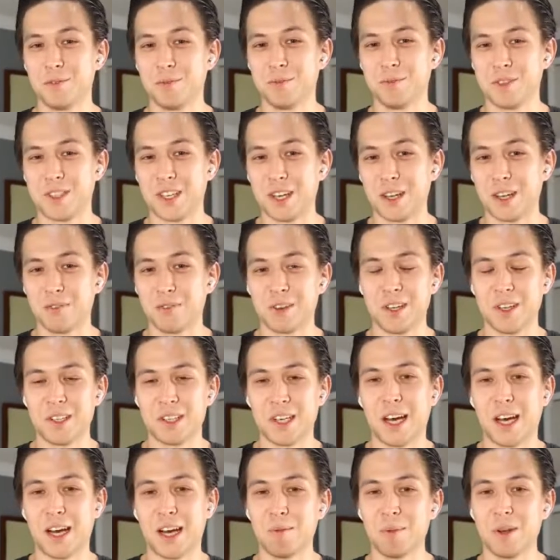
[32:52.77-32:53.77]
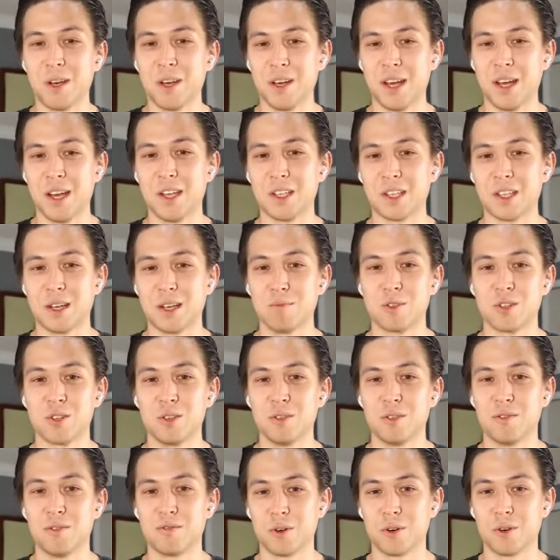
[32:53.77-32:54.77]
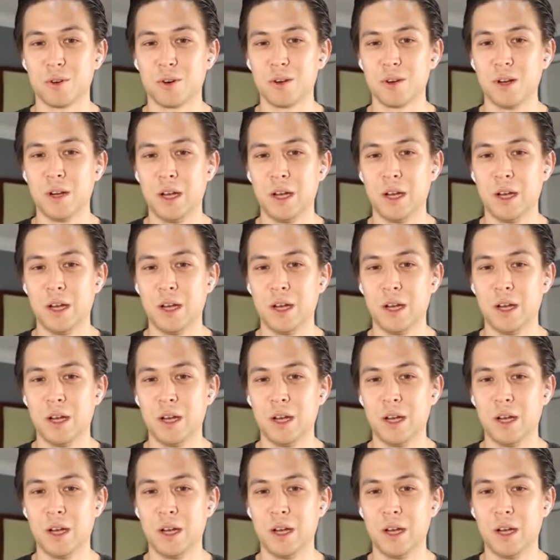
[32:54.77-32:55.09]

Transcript: significant time anytime soon for